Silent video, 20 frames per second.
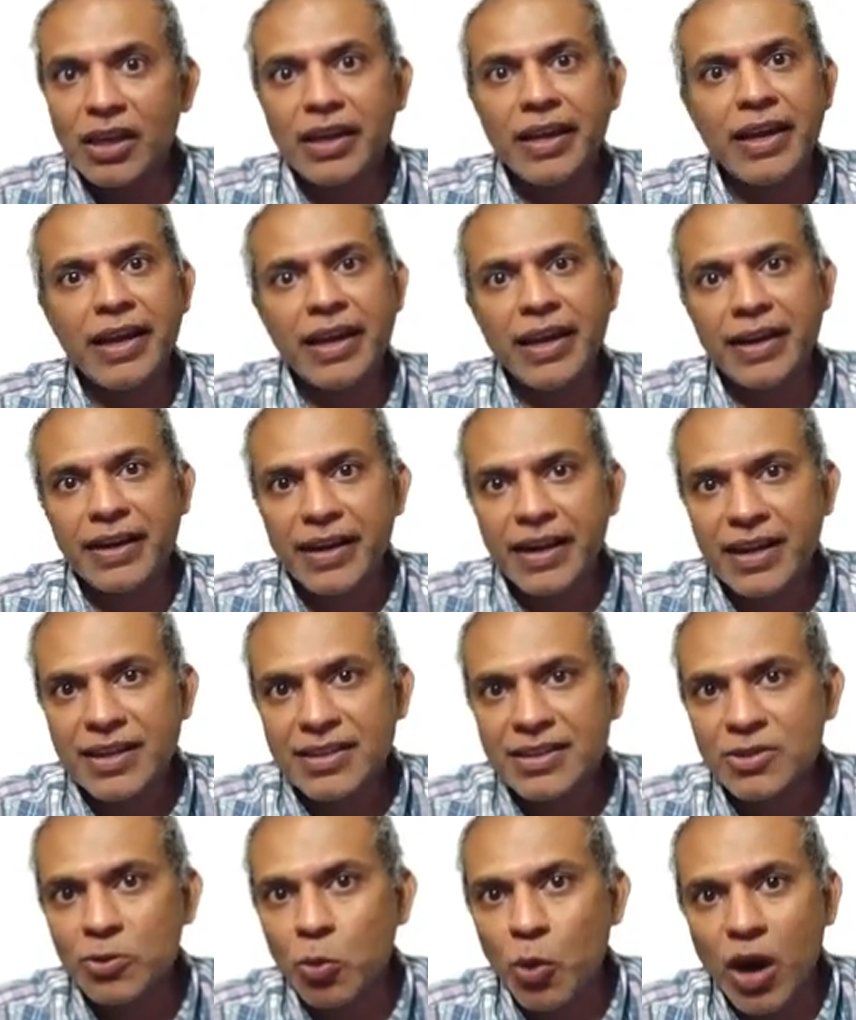and
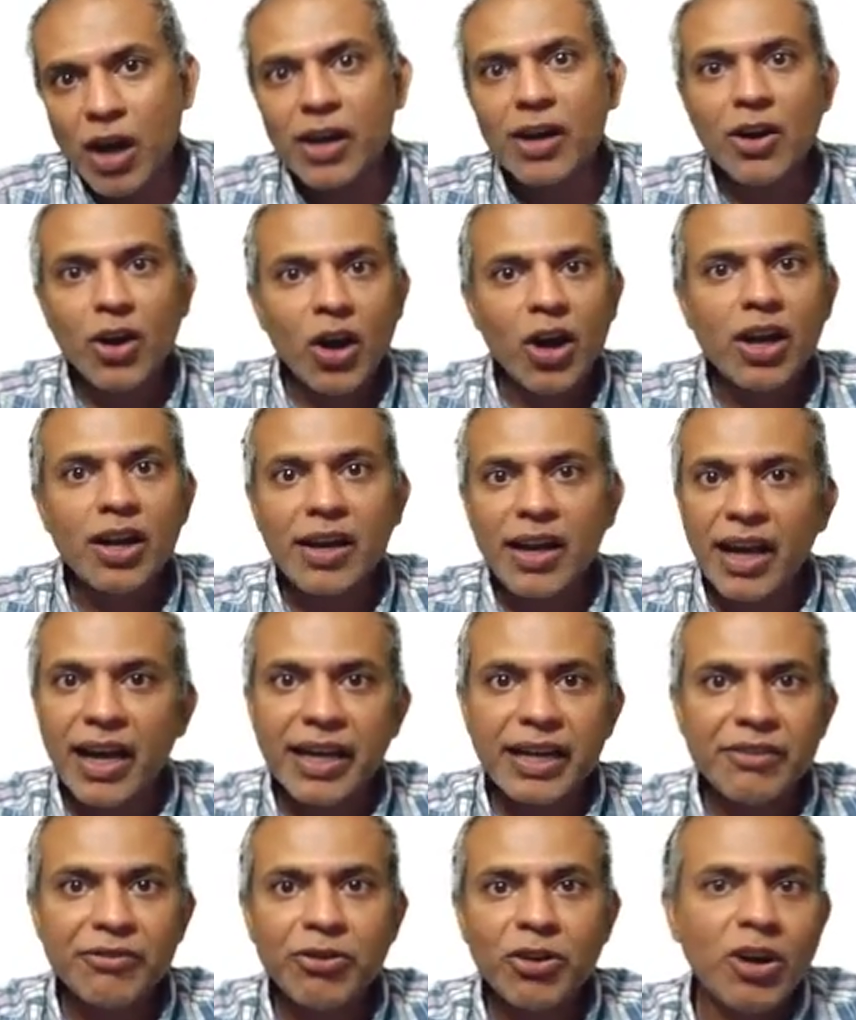has one long
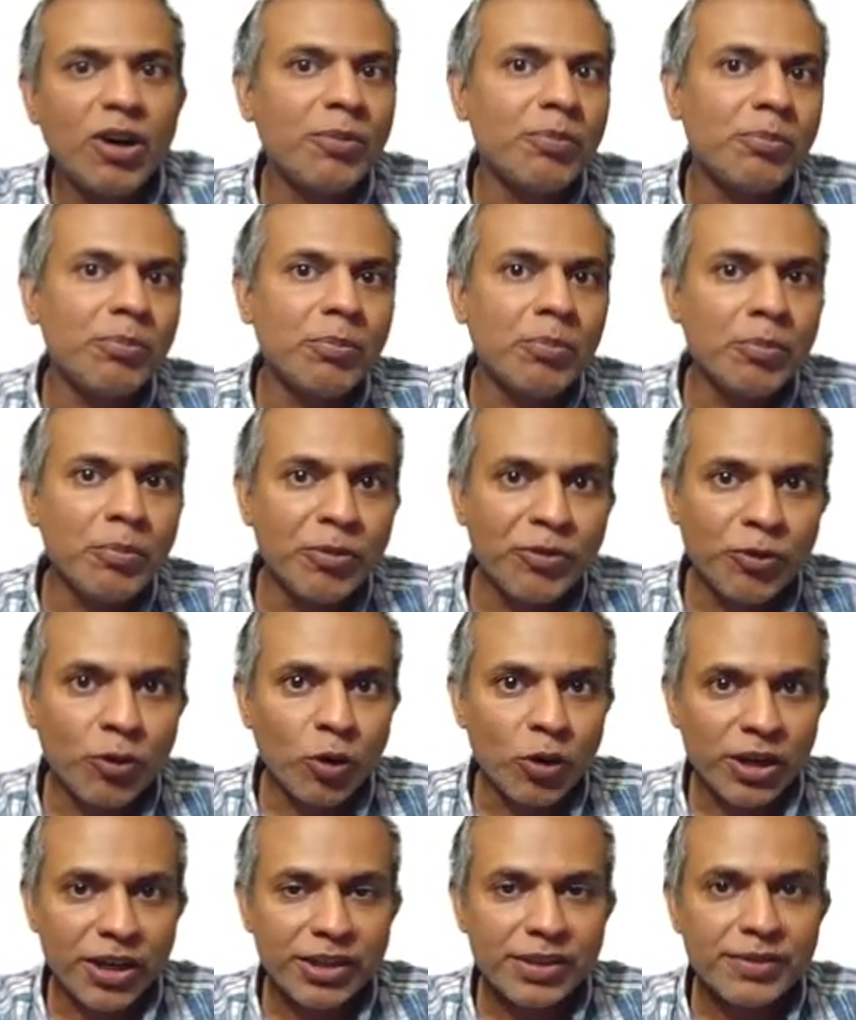line formed
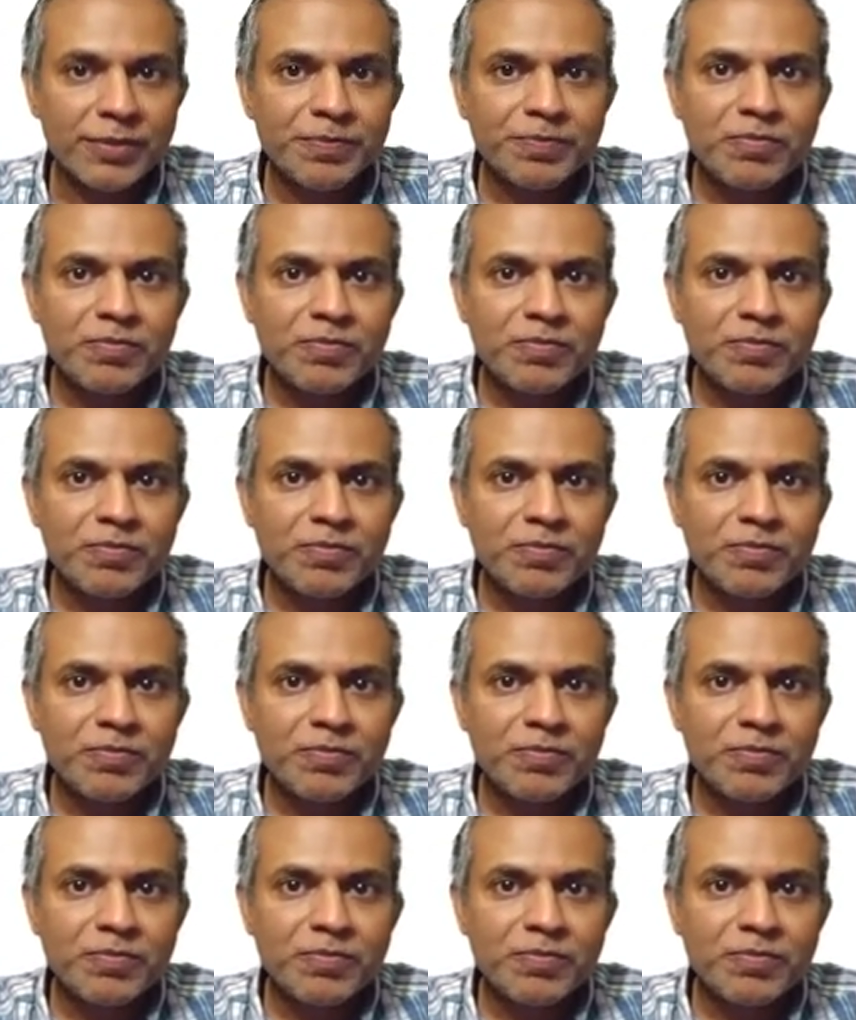before it.